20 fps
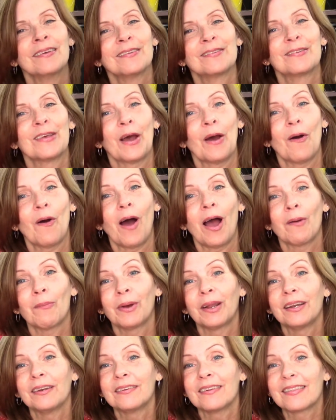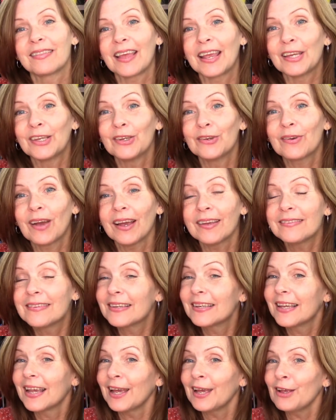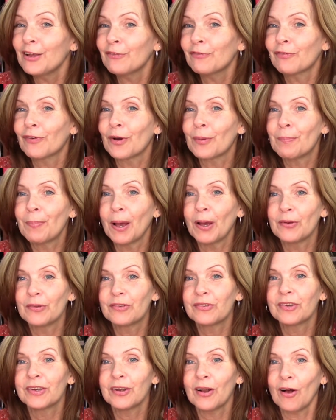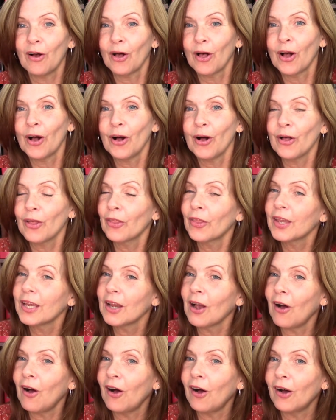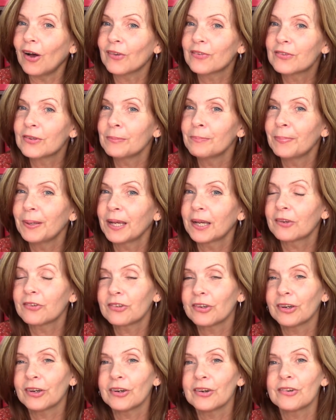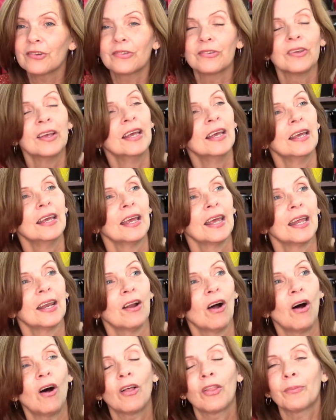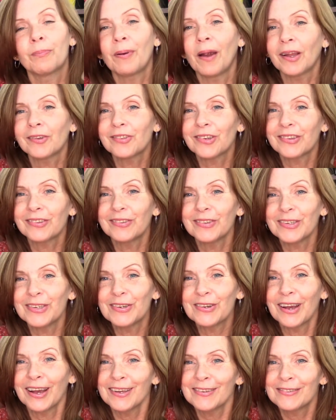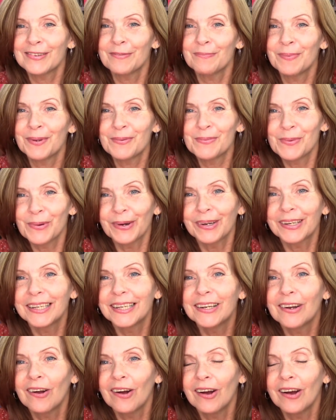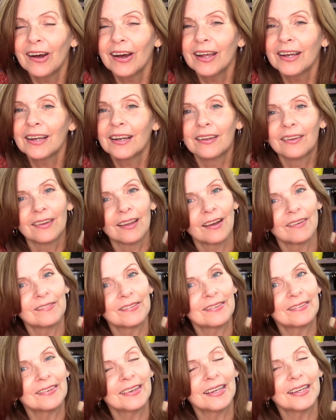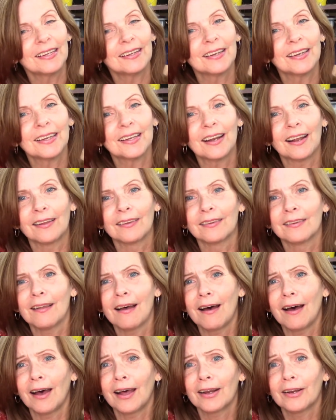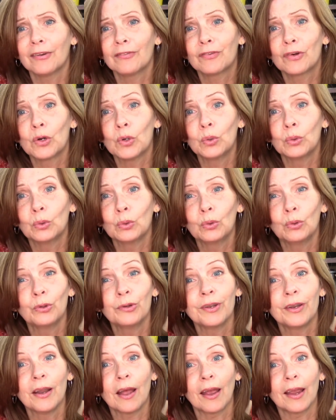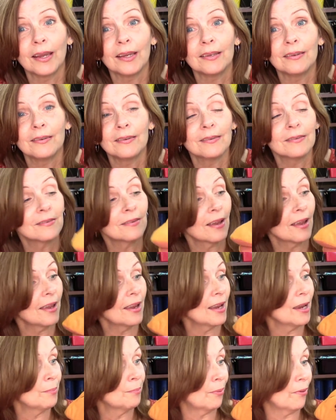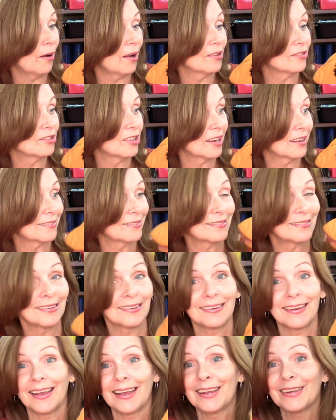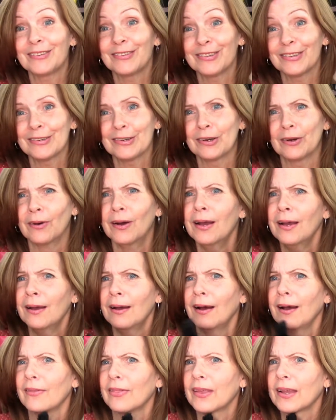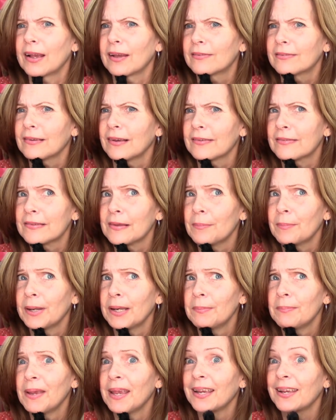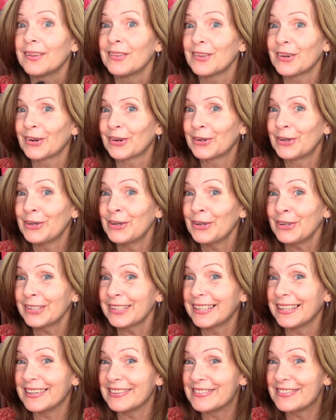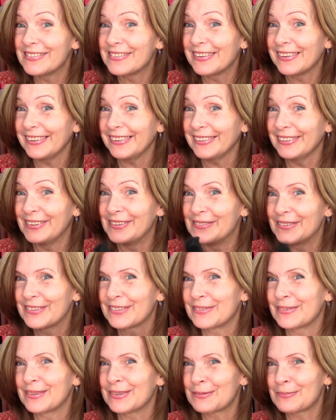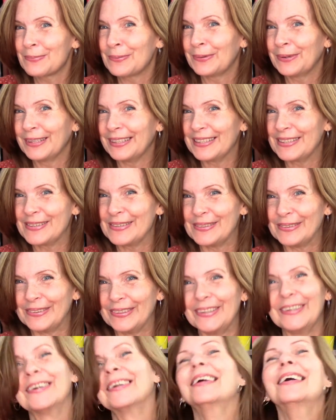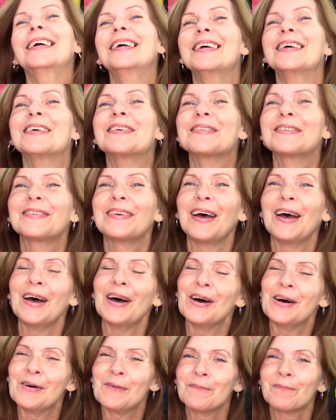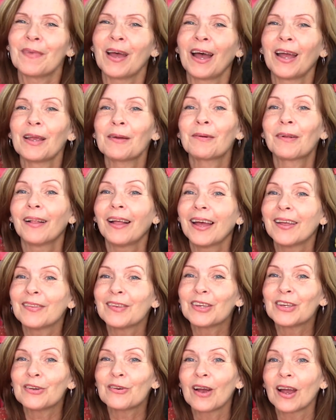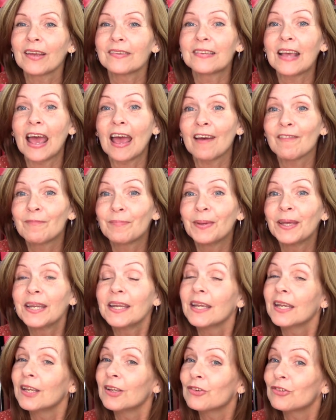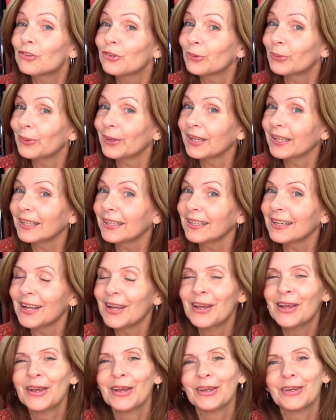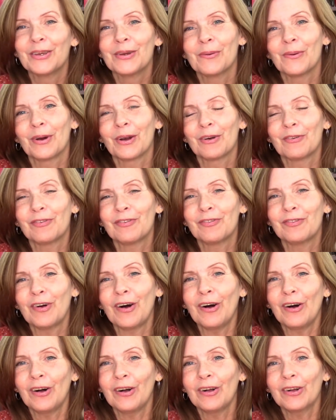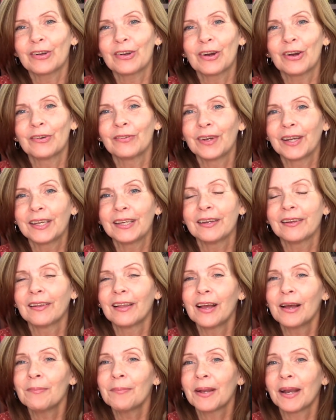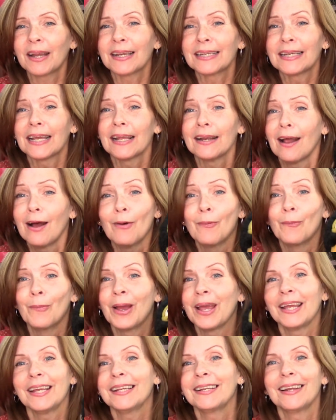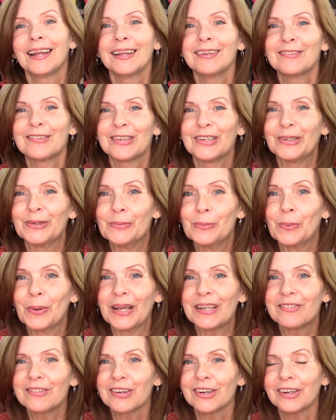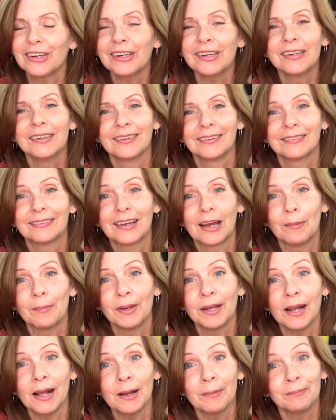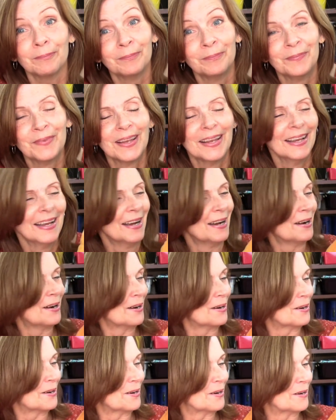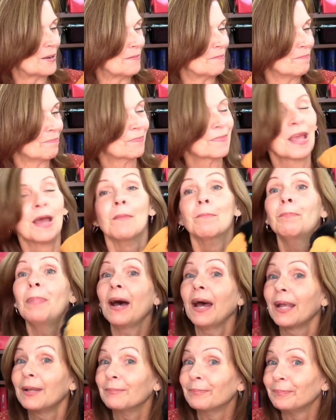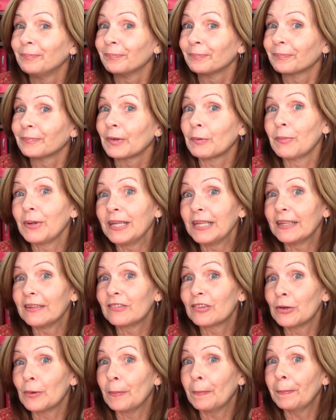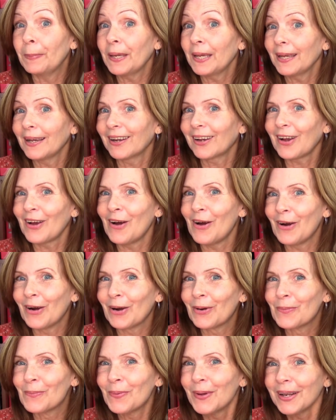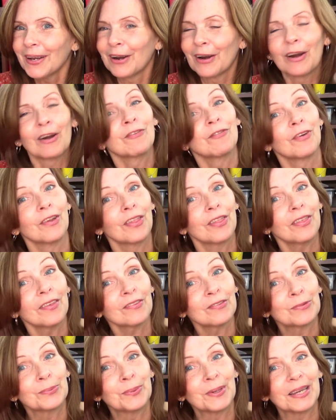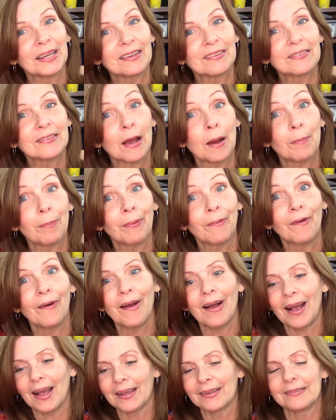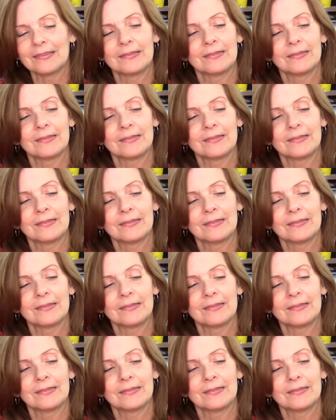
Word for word: So I wanted to thank you guys again for posting all the awesome pictures and all the projects that you guys have been working on. Love seeing it. A lot of cool night and day projects today too. I think I saw somebody making their cookies too, which was pretty cool. So I'm glad that you guys have been enjoying your fall curriculum, and I cannot wait until winter coming up. But we need to pick our winner for this week's prize.